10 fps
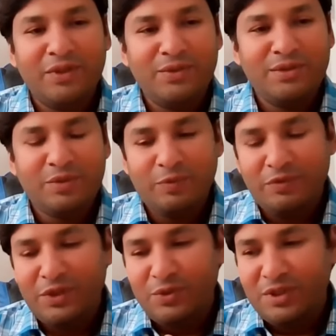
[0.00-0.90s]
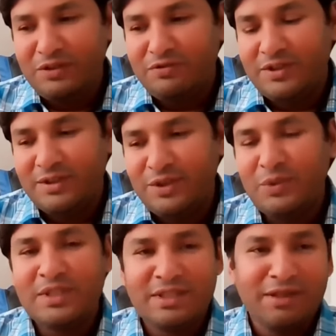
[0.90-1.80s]
When you gift
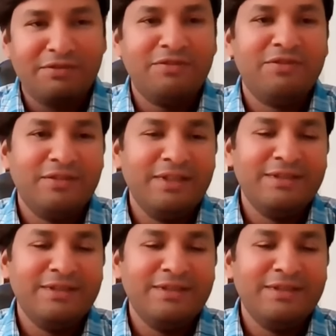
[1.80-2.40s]
yourself